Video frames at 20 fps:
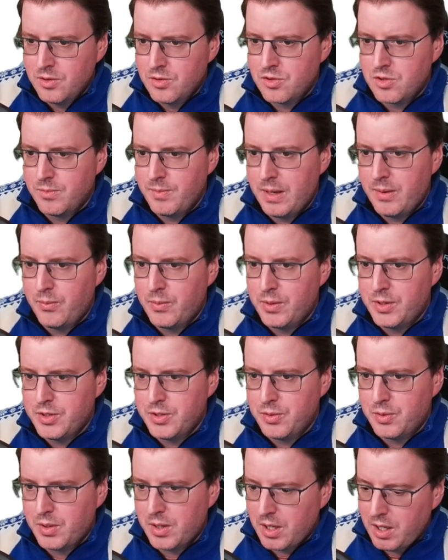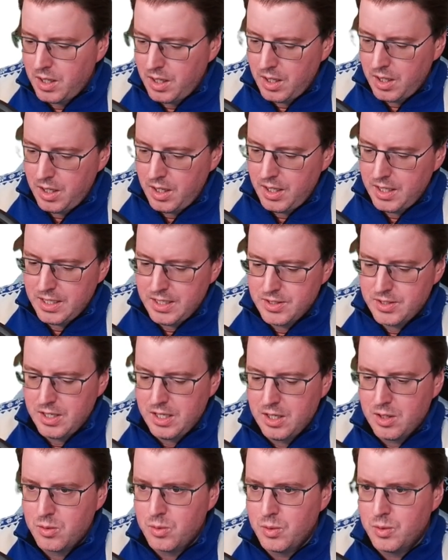So maybe I want to do color is
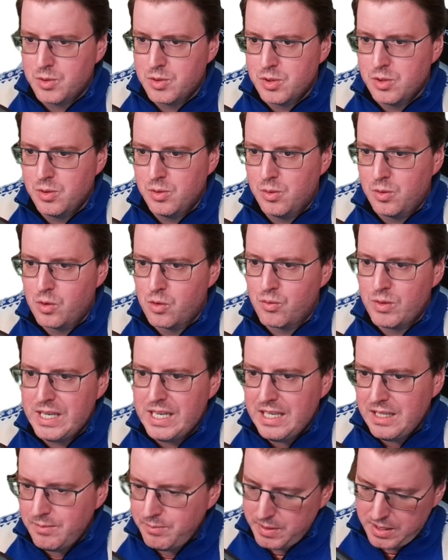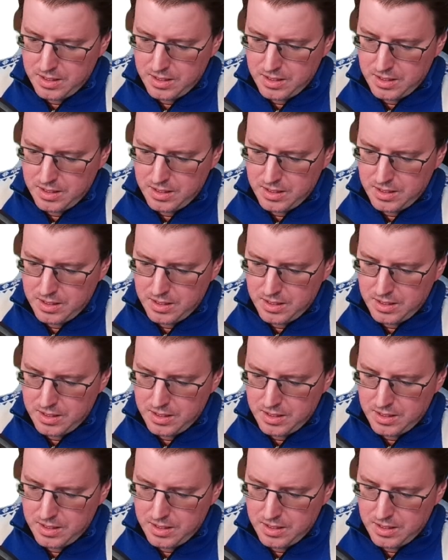equal to green,